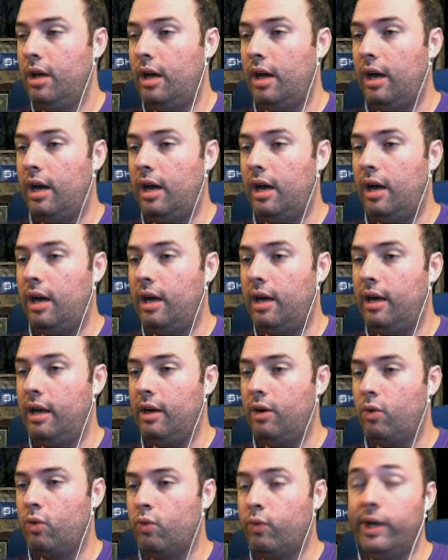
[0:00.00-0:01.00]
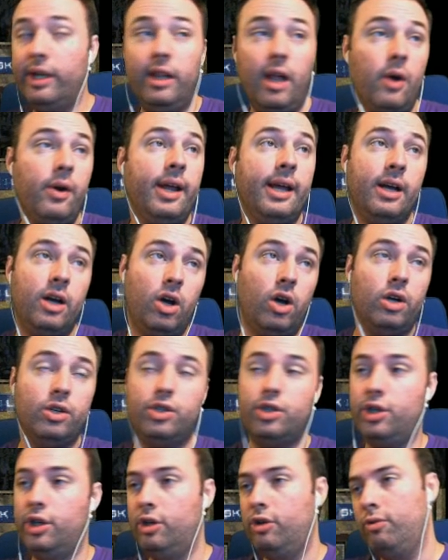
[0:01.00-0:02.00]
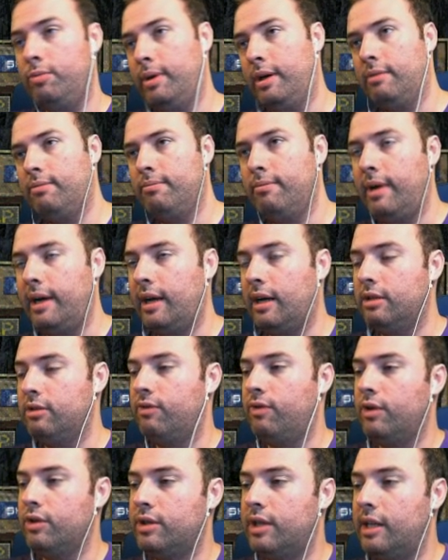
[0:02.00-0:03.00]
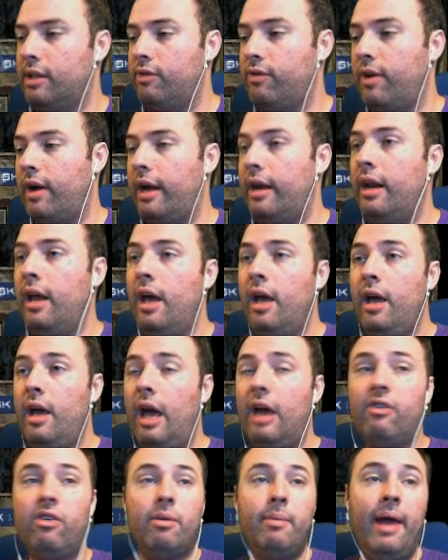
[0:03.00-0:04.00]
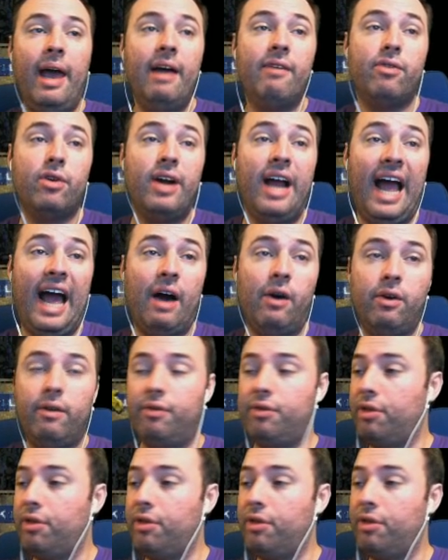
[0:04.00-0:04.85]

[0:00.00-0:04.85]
Uh, reloading costs two, but my gun's full, so that's fine. If I'm ever out of